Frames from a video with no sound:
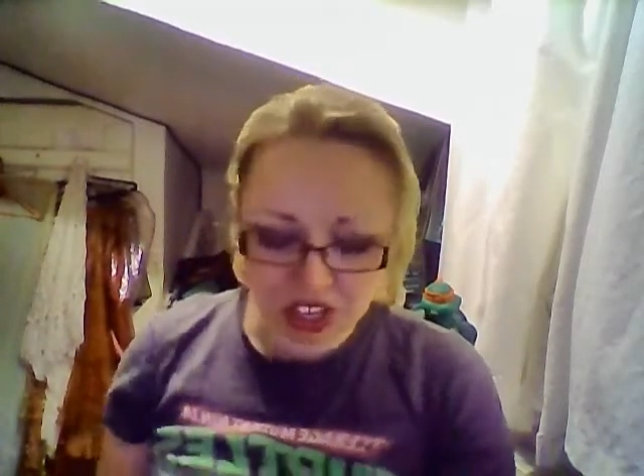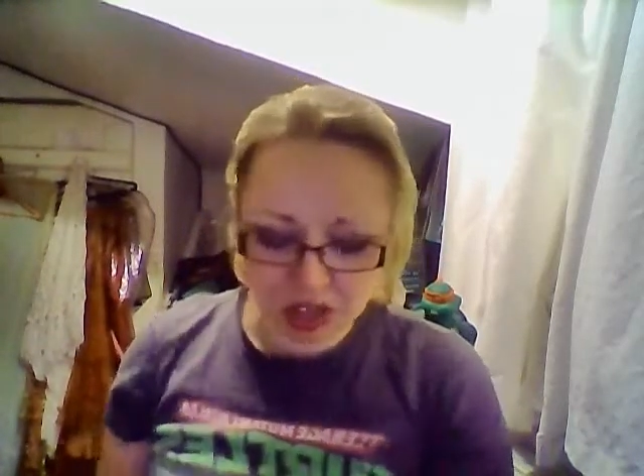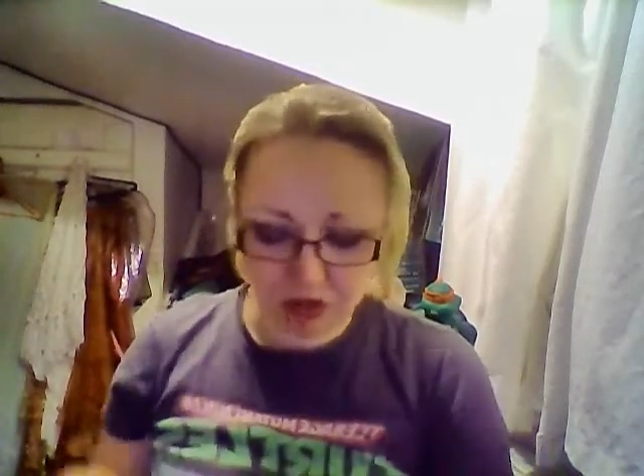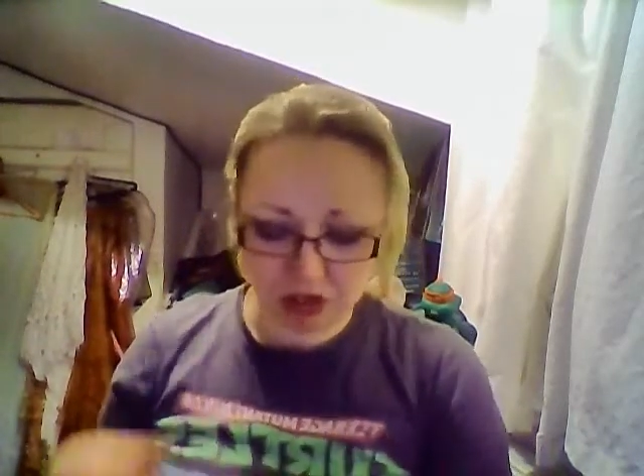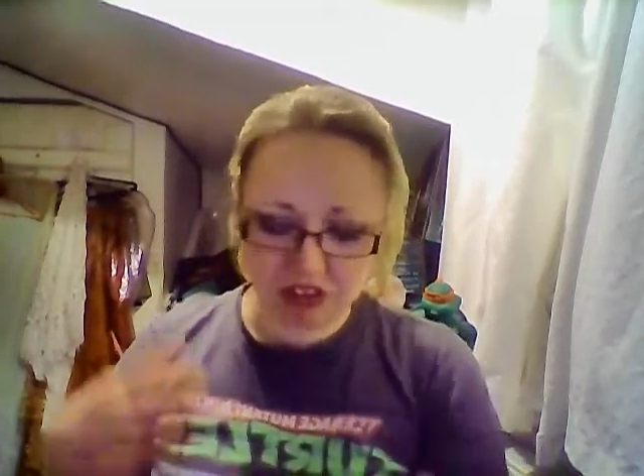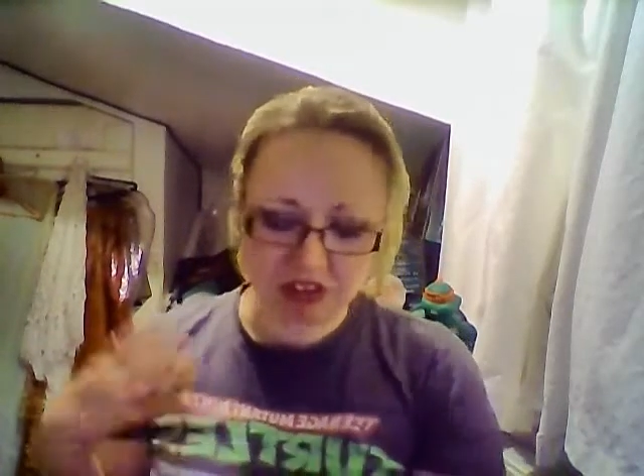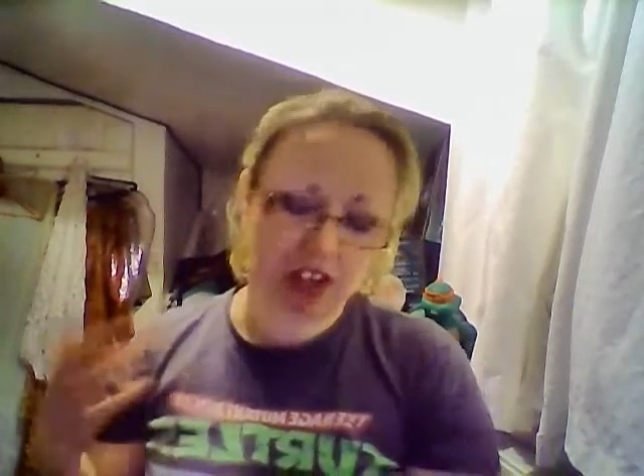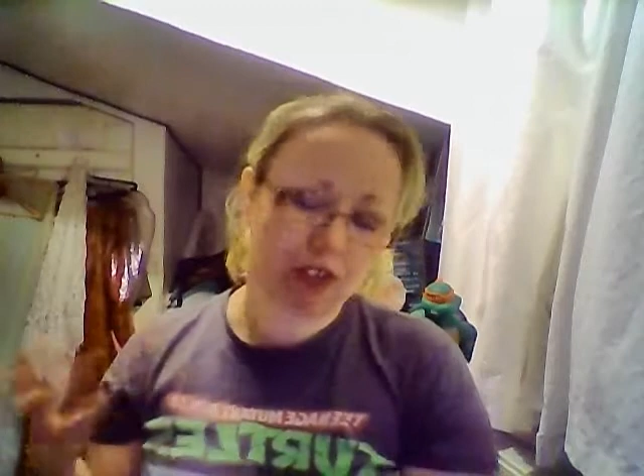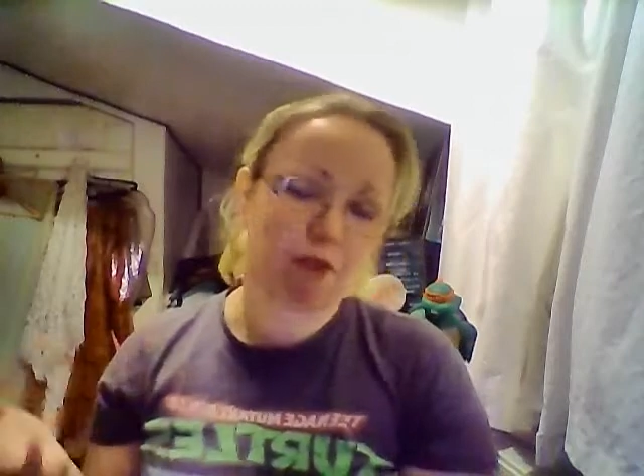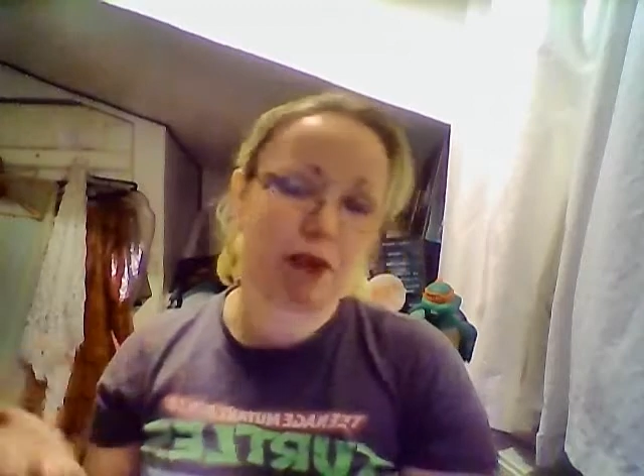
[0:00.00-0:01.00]
get all this
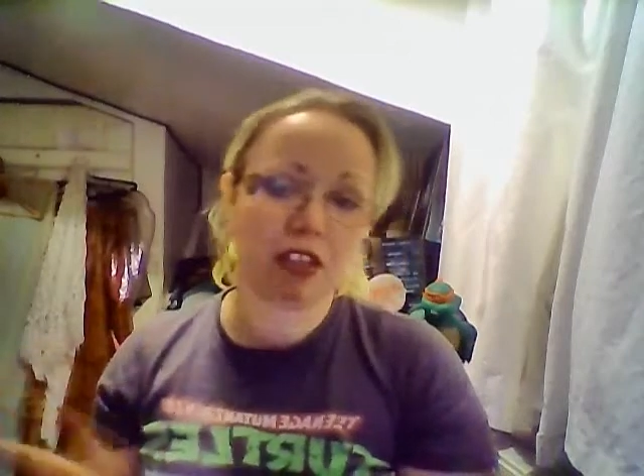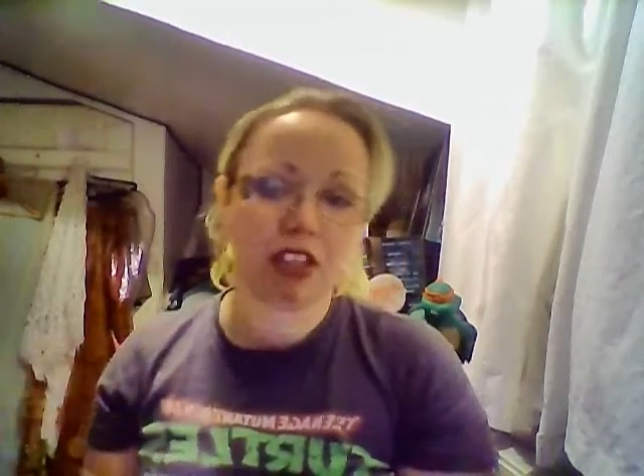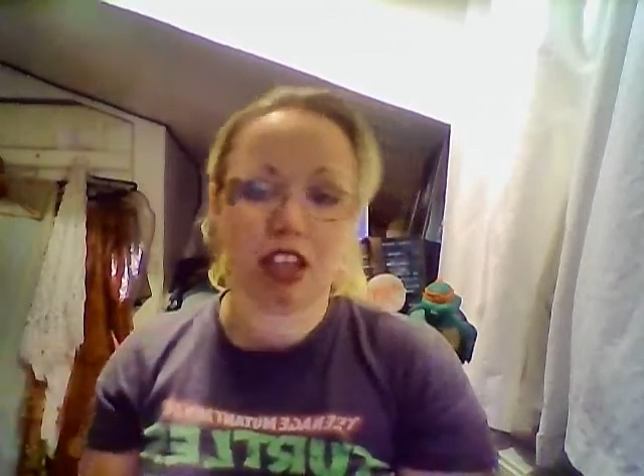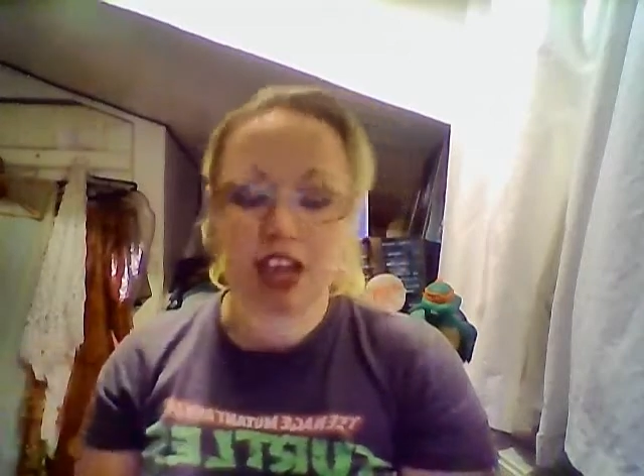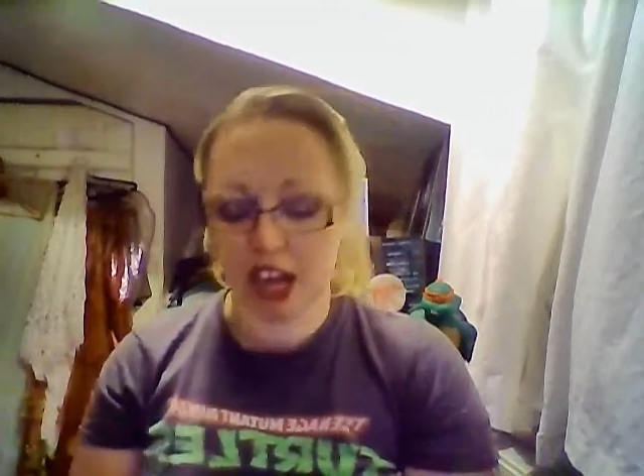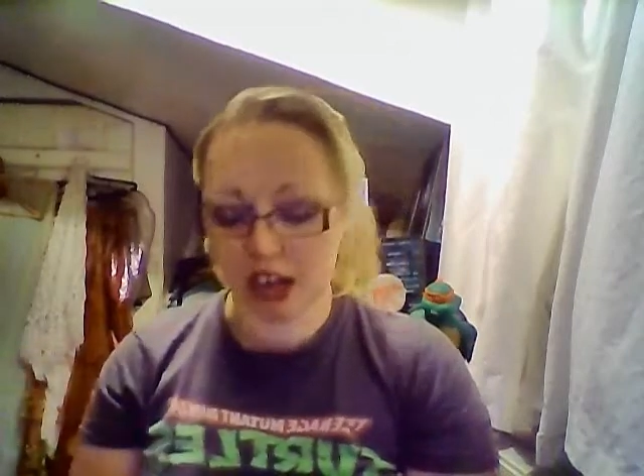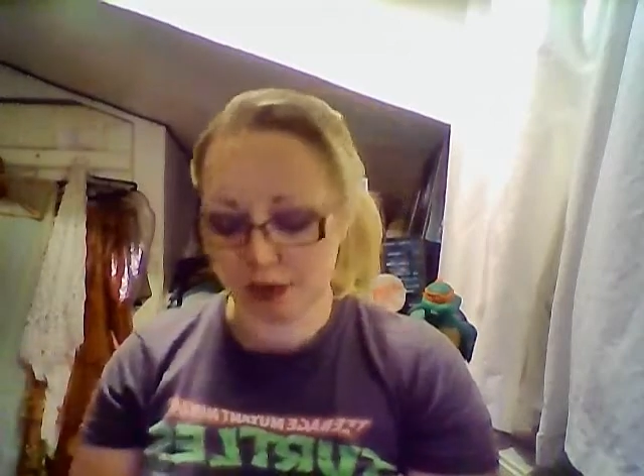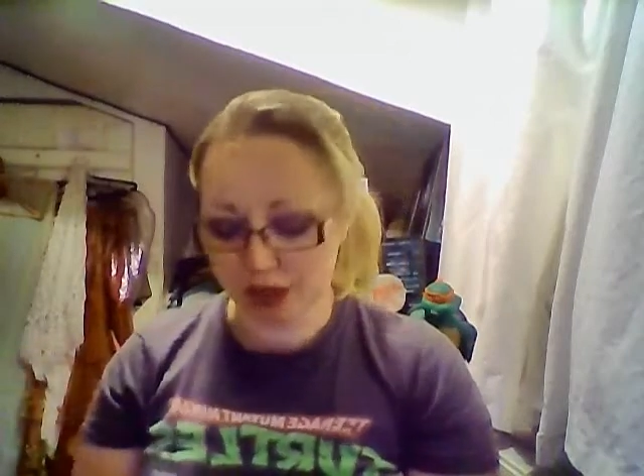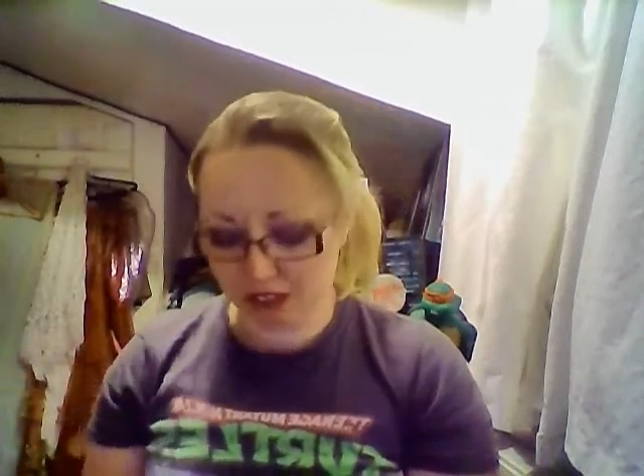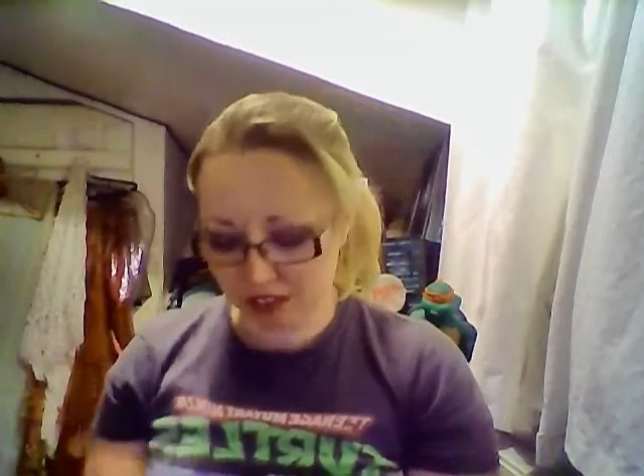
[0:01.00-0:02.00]
stuff about the lab
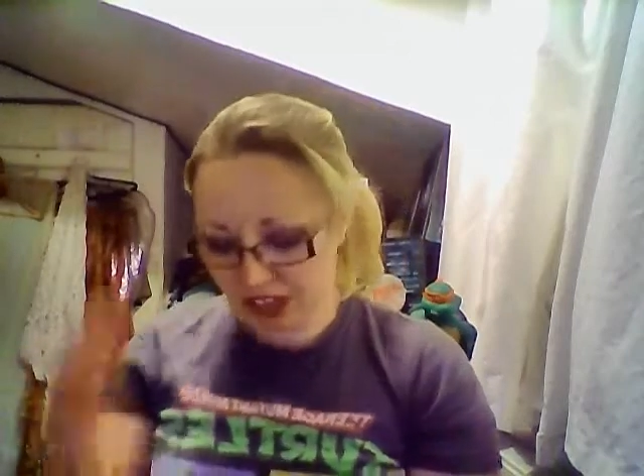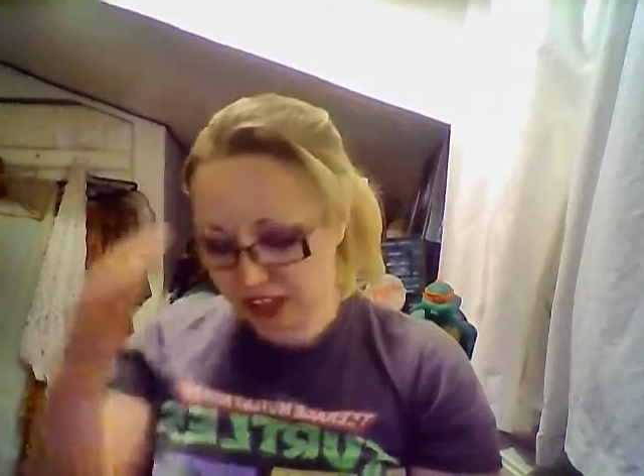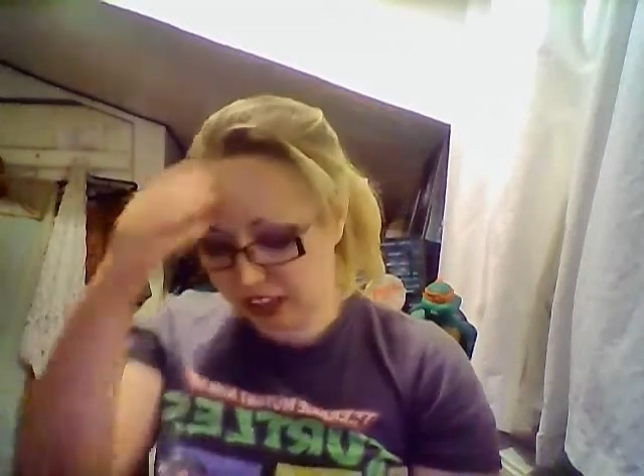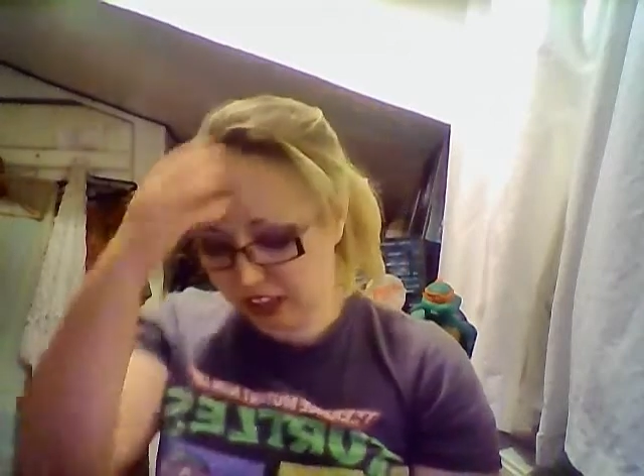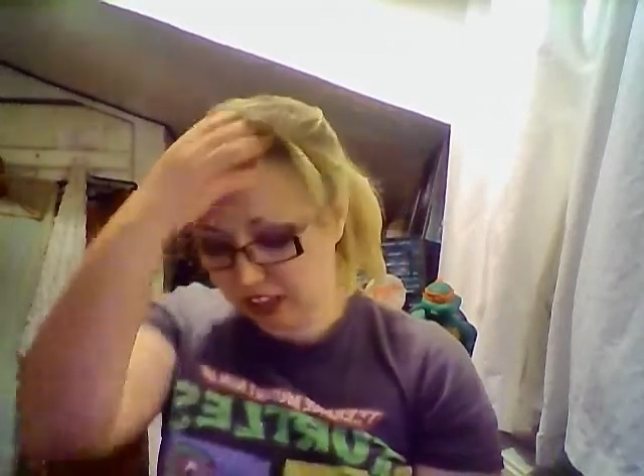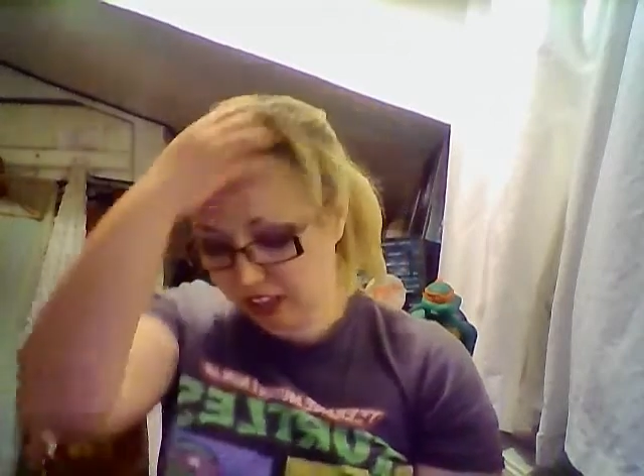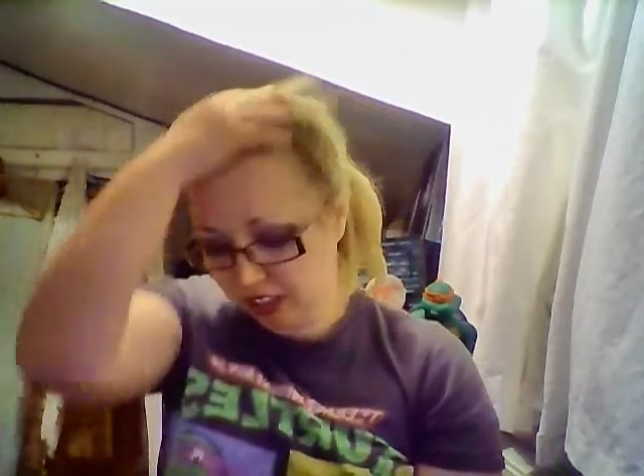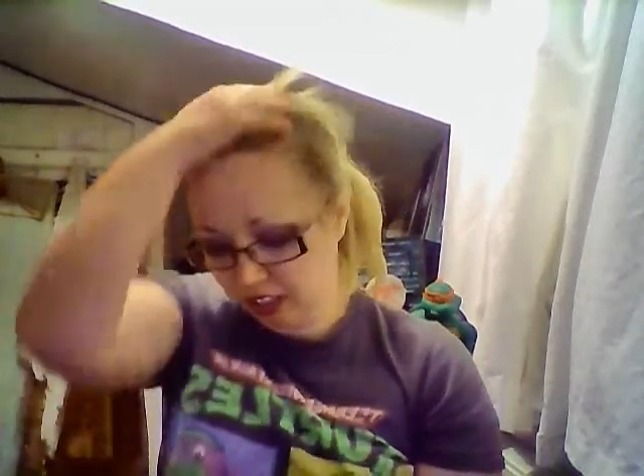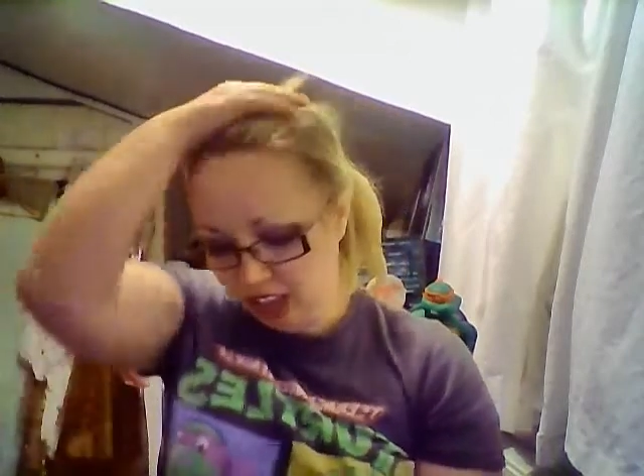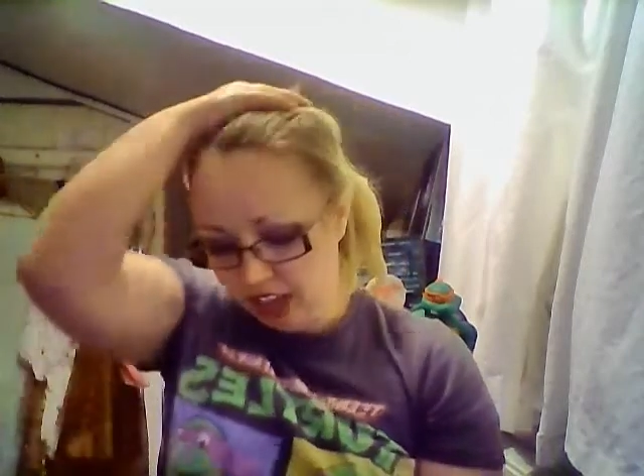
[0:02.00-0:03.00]
and this, that, and the other.